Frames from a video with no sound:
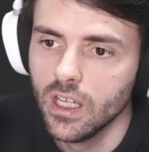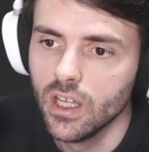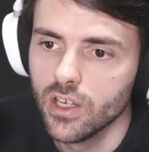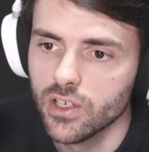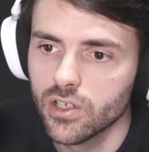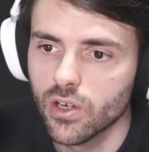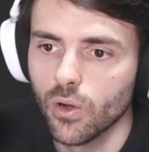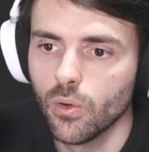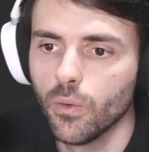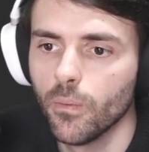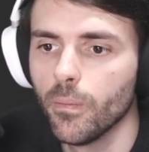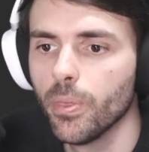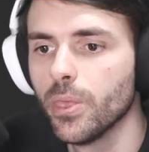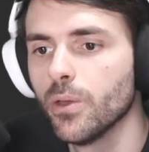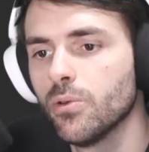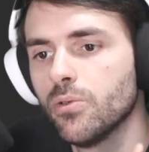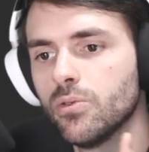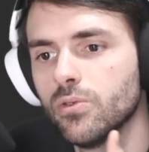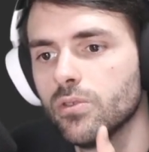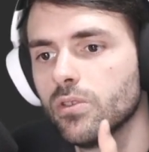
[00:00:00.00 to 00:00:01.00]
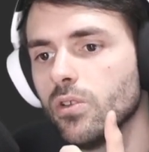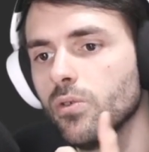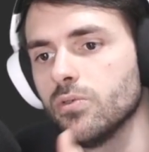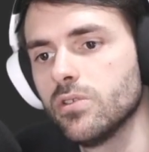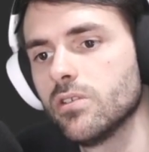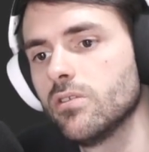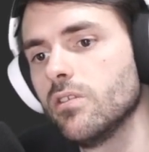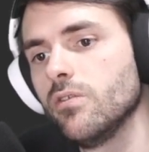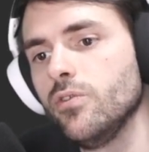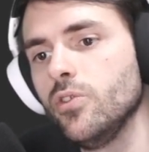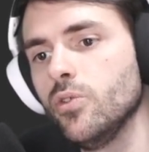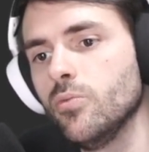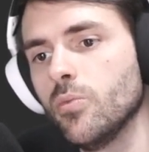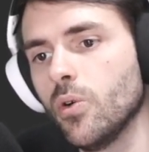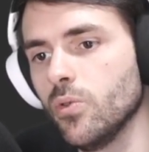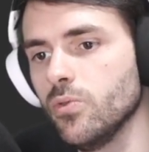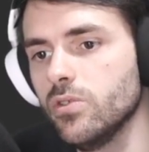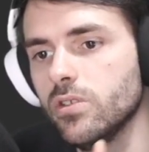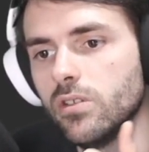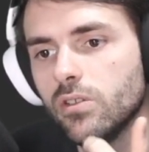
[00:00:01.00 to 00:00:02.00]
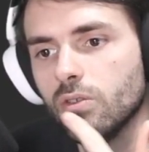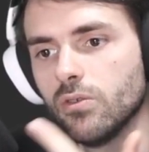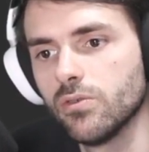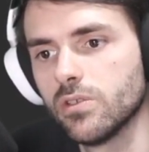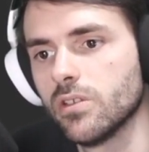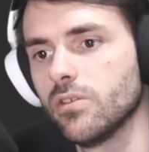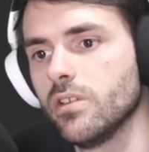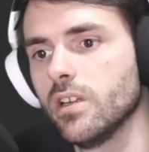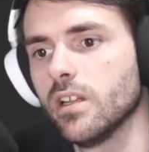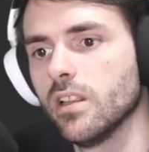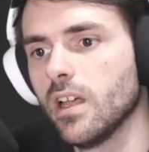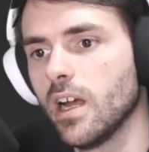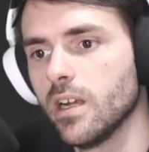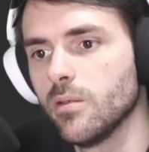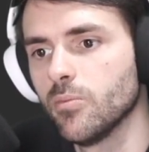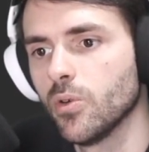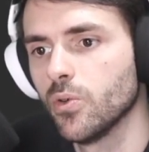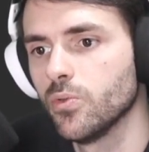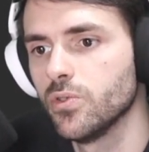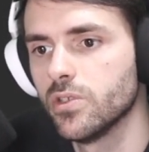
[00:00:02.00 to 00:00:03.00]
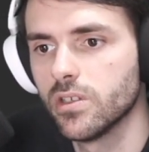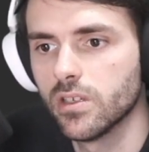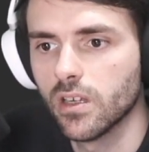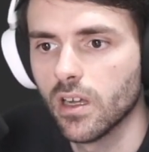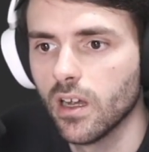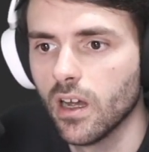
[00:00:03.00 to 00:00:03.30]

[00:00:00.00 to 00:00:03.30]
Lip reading: So those are the view modes. Those are the align modes.